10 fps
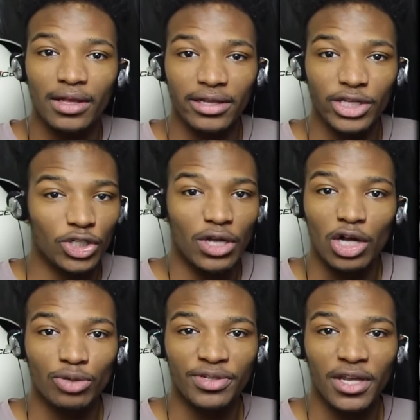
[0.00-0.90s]
The glitch is
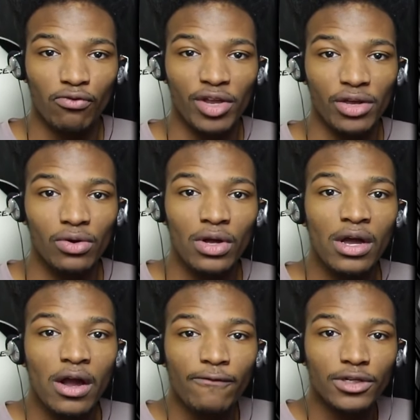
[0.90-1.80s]
100% real
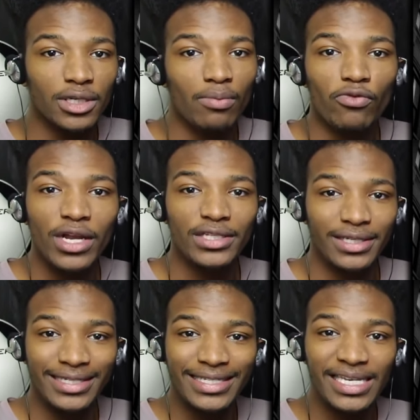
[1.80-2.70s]
for some
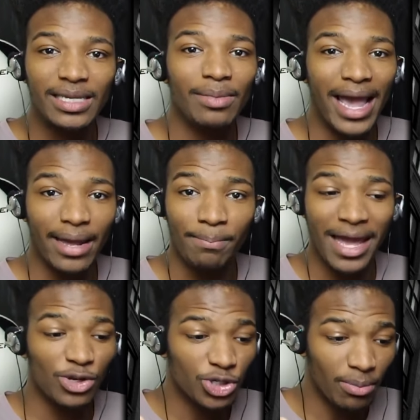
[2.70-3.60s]
reason, T-Man
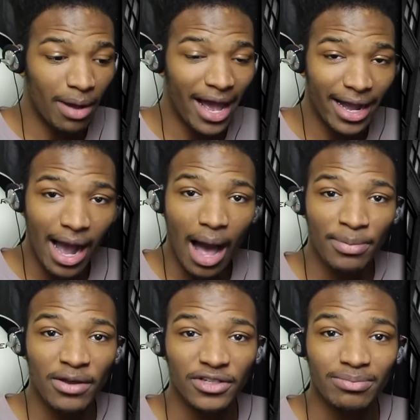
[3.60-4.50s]
managed to buy a
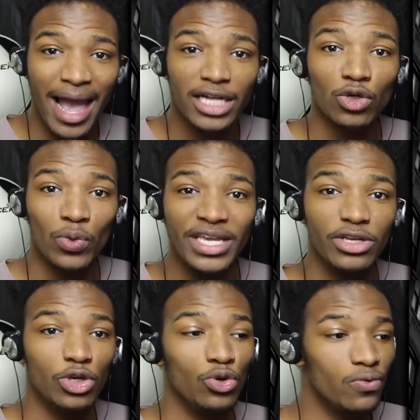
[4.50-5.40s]
copy of Smash
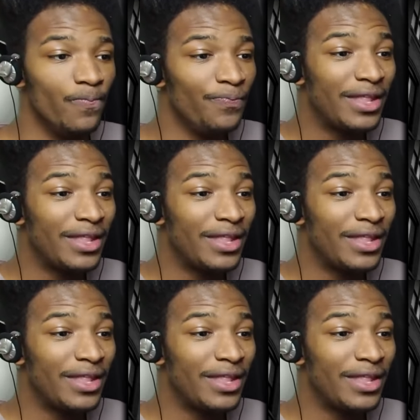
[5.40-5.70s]
Wii U